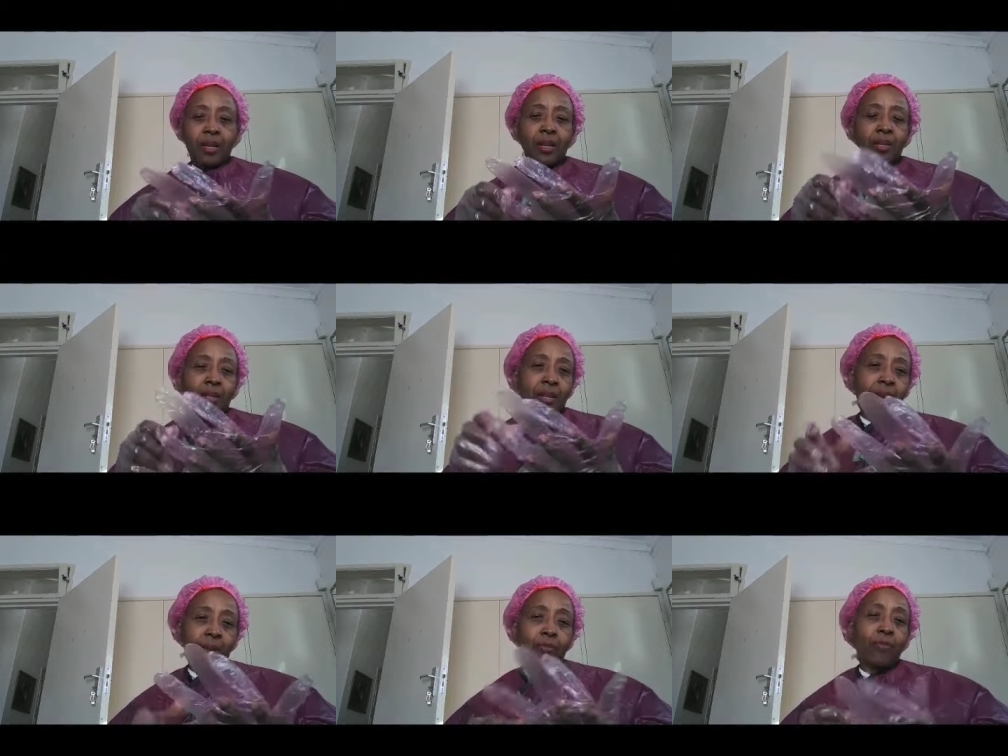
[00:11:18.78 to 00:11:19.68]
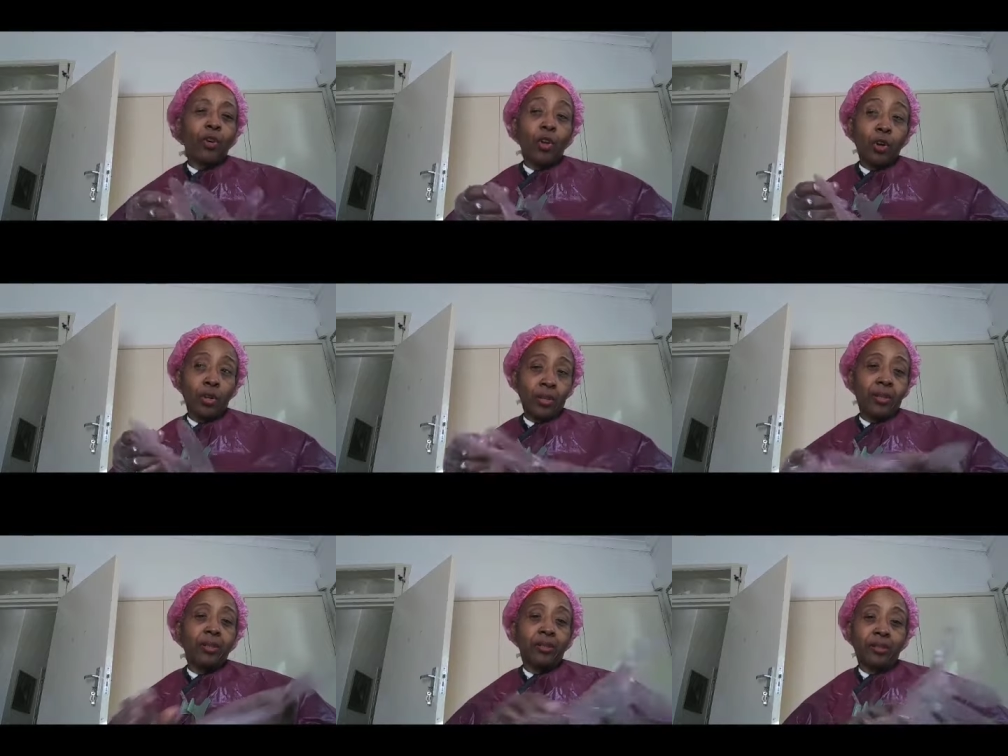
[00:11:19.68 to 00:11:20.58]
under the cap for long
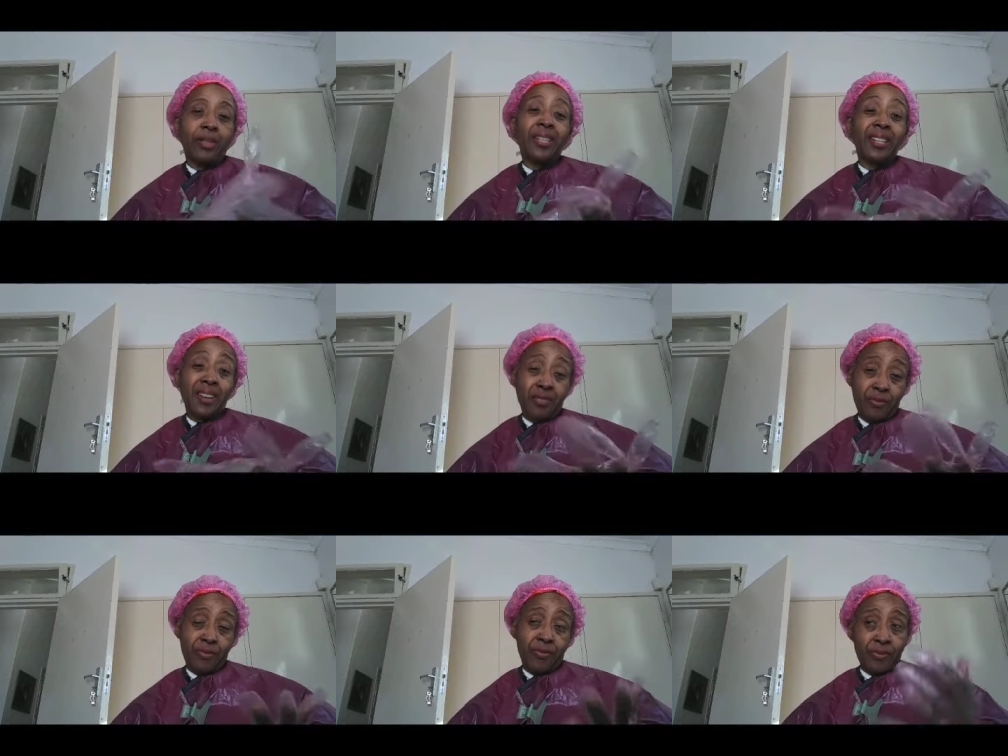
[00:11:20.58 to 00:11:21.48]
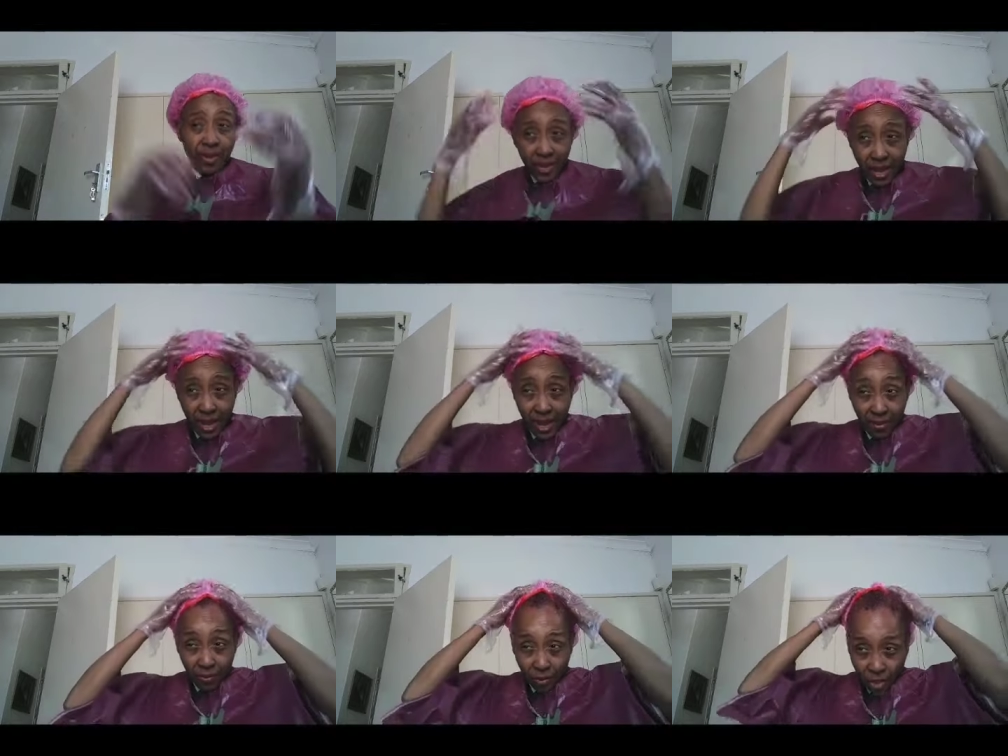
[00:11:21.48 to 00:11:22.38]
enough, and
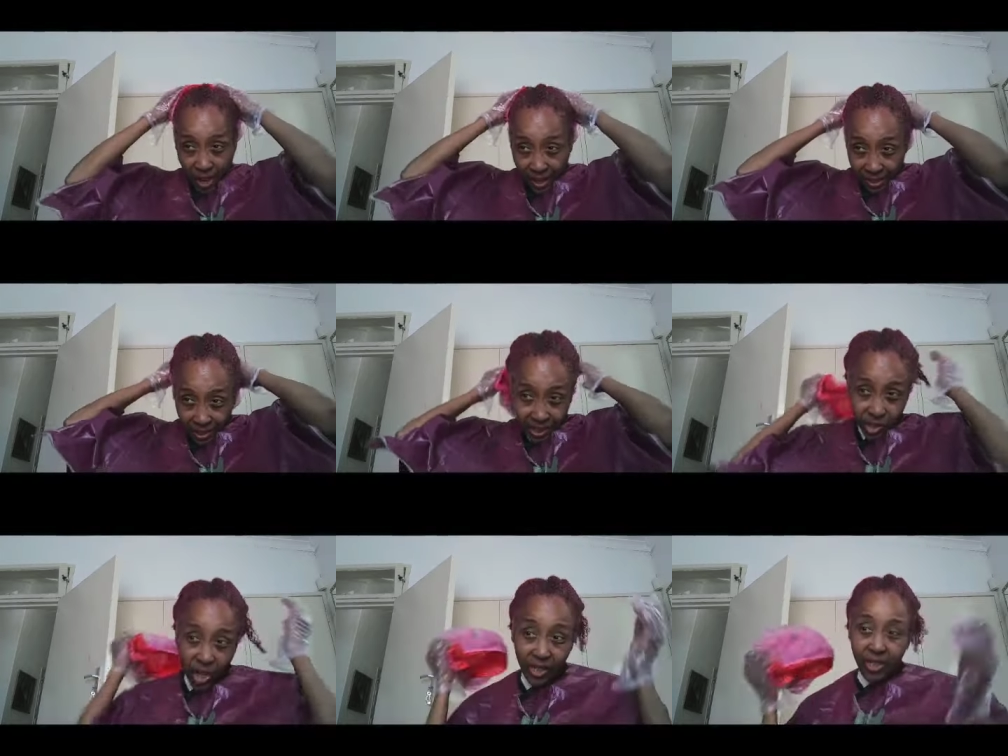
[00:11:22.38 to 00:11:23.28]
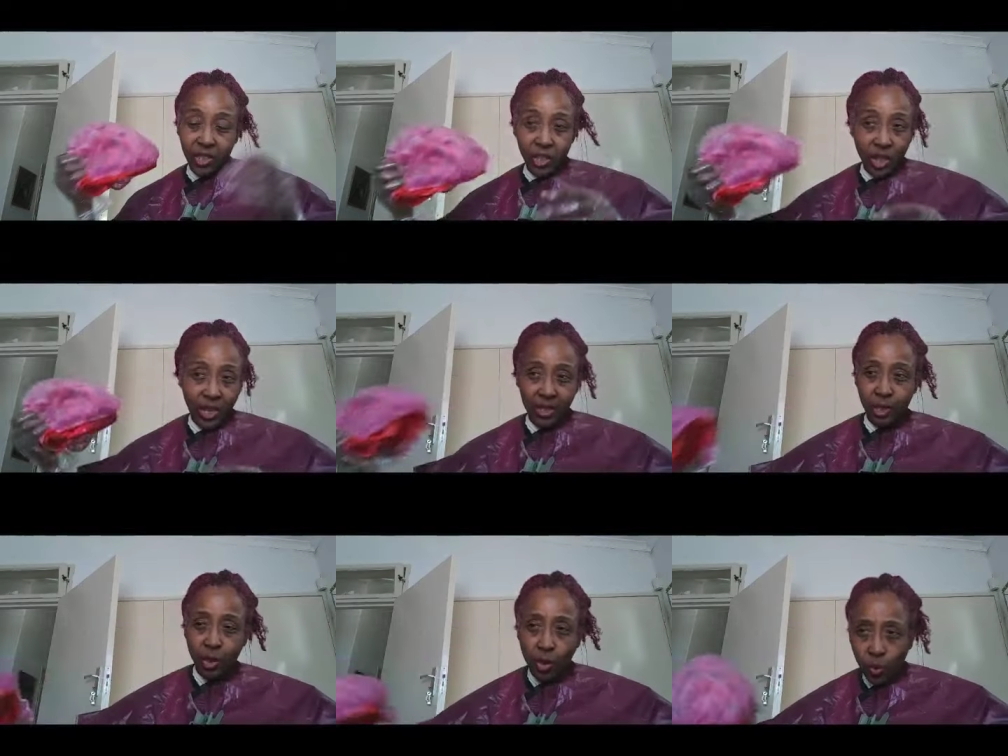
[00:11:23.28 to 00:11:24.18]
I've checked and checked and checked.
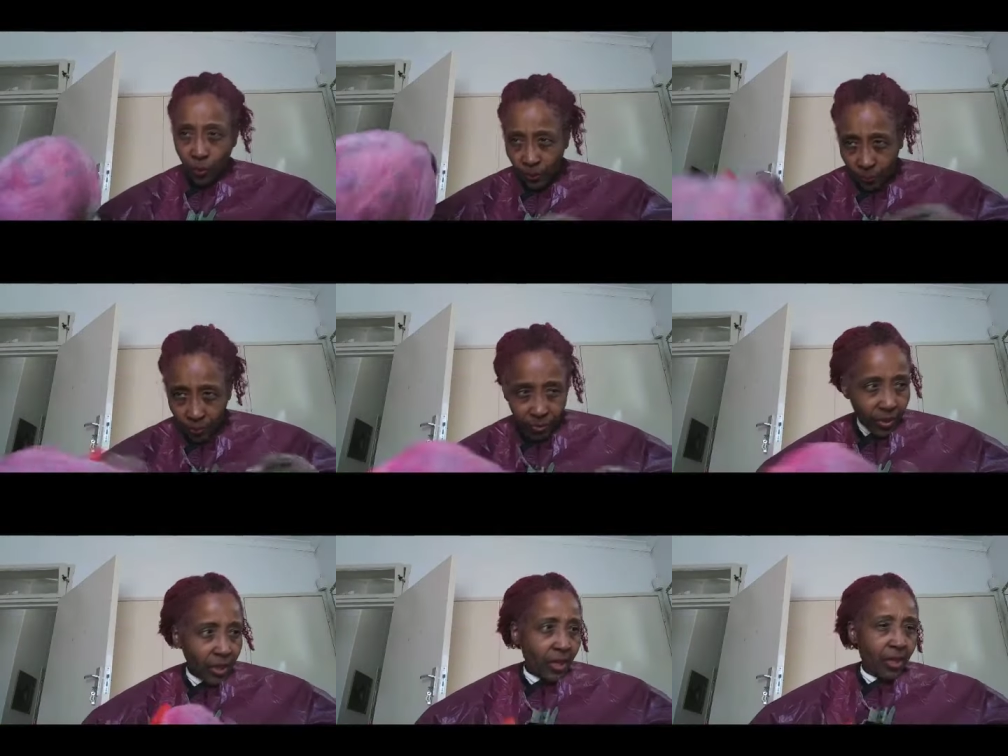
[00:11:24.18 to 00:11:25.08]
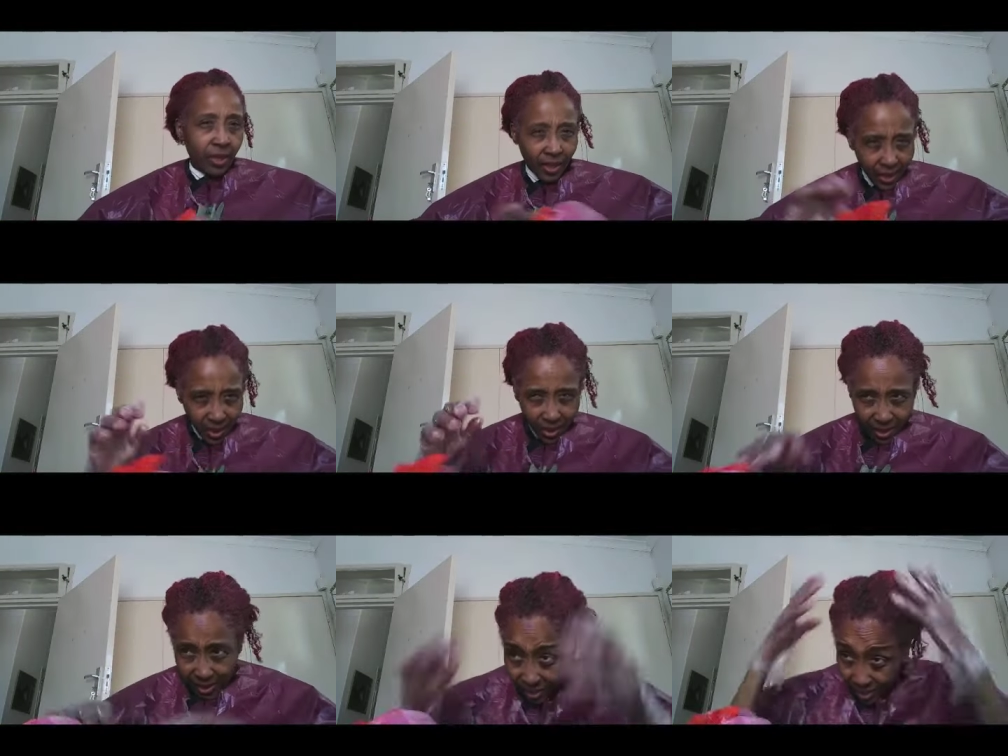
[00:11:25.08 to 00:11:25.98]
So this
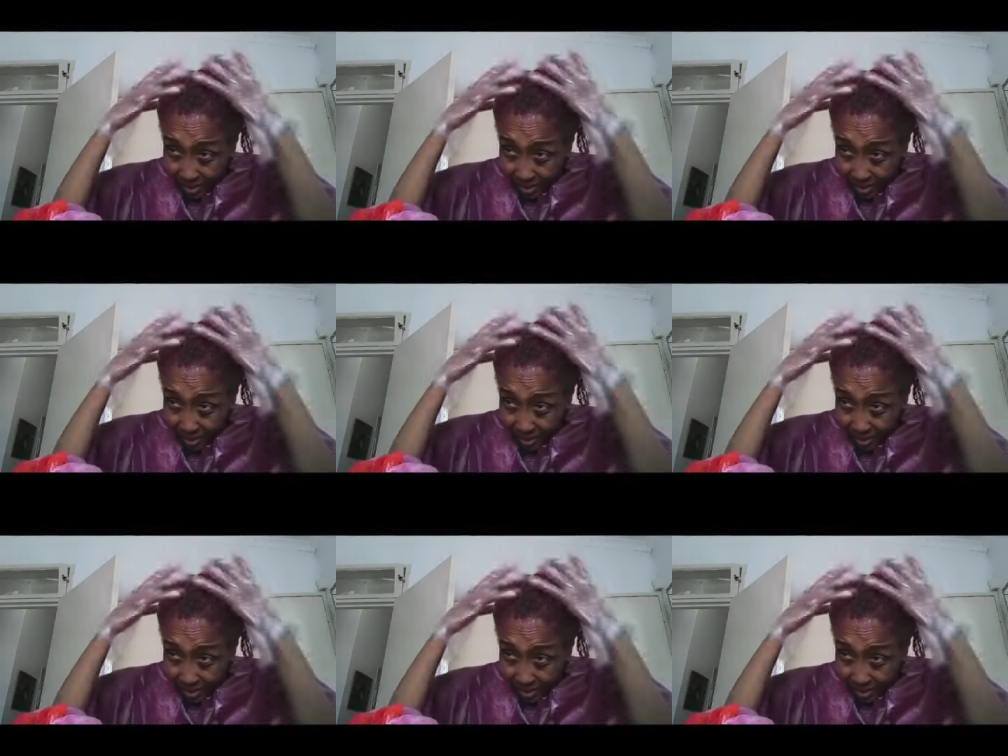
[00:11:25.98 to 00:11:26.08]
is